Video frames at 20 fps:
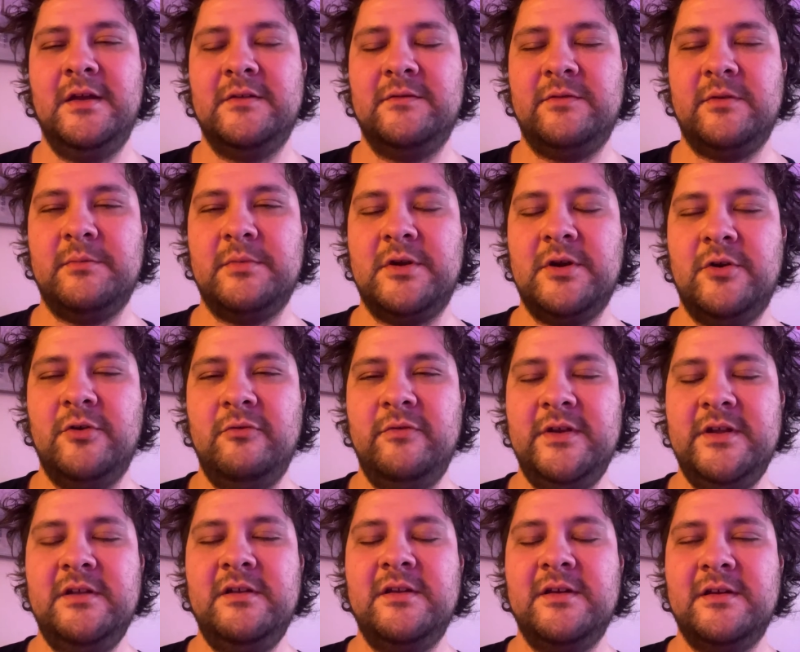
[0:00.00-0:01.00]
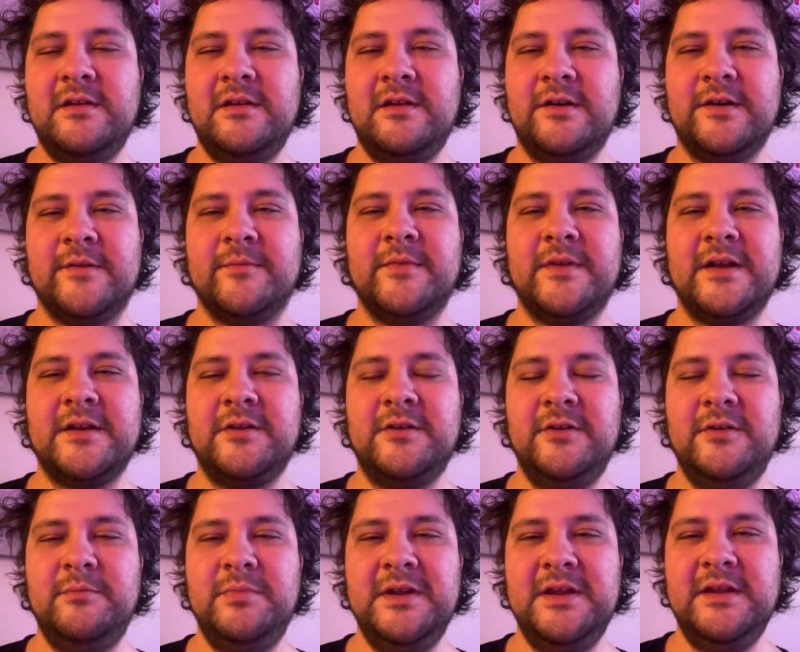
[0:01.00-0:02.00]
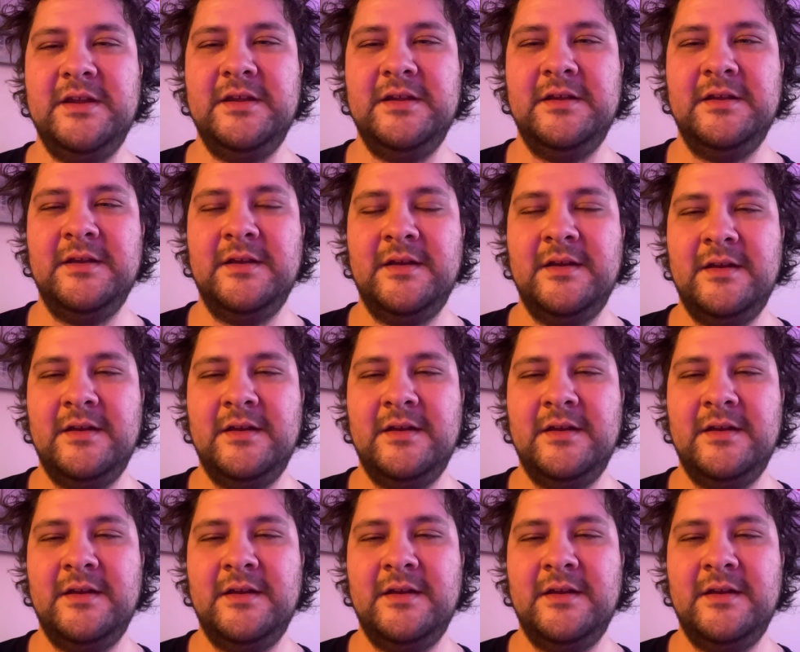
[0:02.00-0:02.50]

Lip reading: from COVID that could be